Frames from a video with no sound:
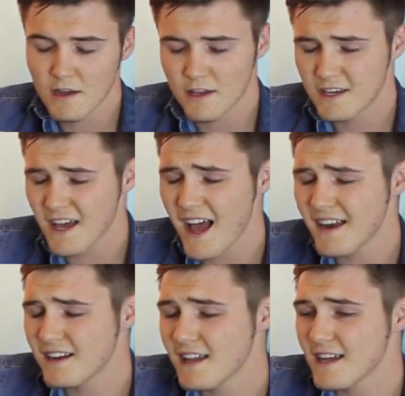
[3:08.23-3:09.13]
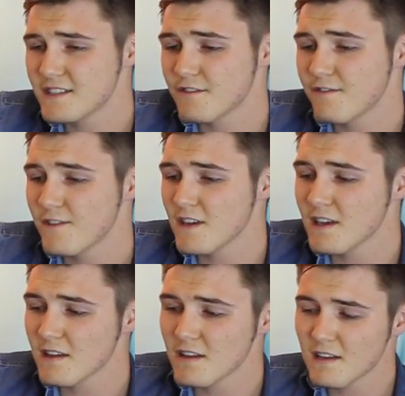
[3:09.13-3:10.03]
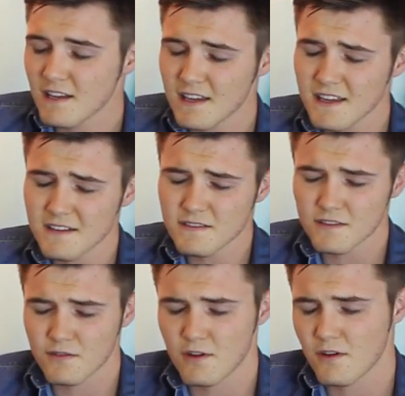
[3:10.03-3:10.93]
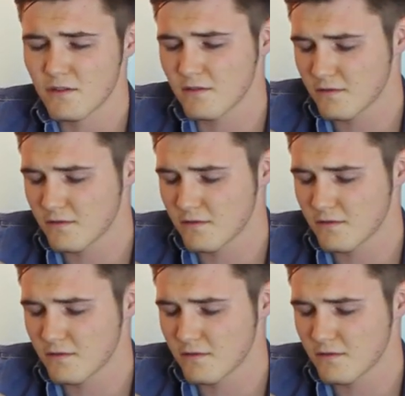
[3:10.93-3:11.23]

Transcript: You gotta let your feelings grow.